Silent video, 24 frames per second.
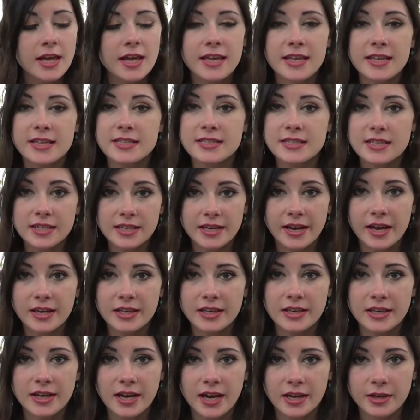is
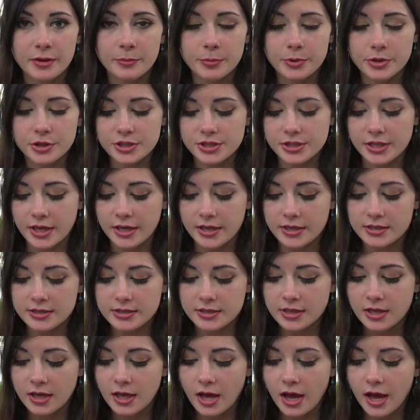99%
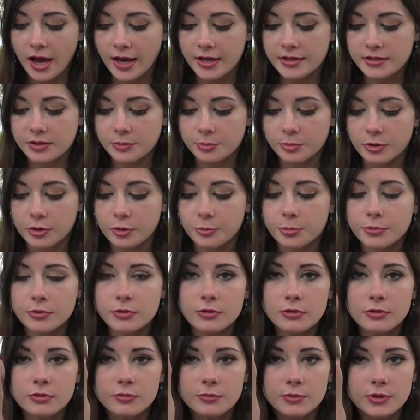
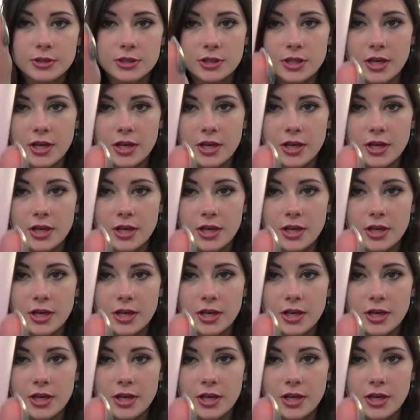isopropyl, which